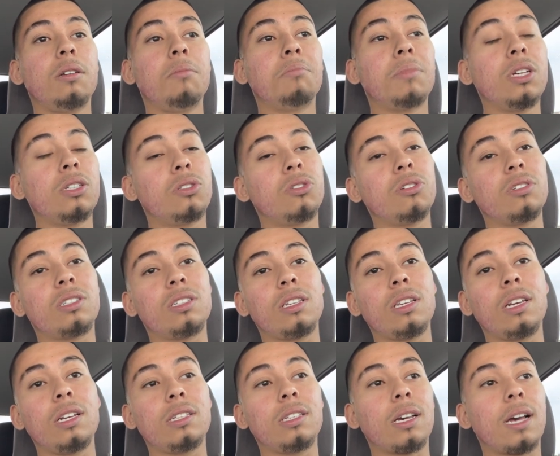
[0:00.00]
Make sure it's
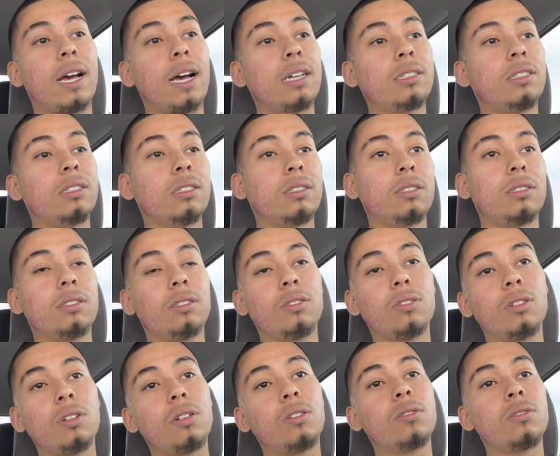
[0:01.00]
leading to action.
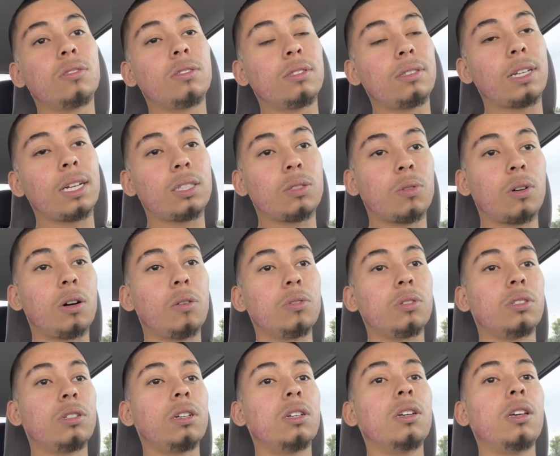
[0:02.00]
That's what I would
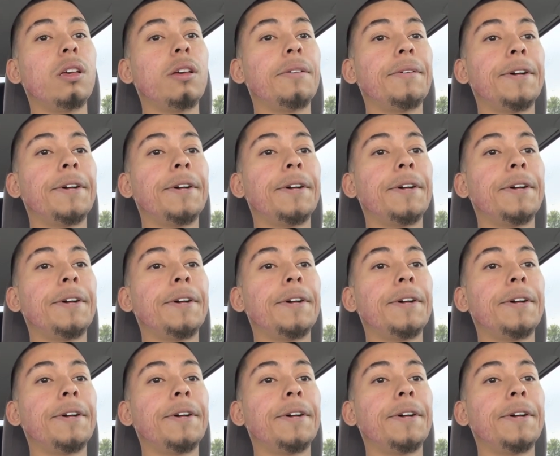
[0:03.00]
say.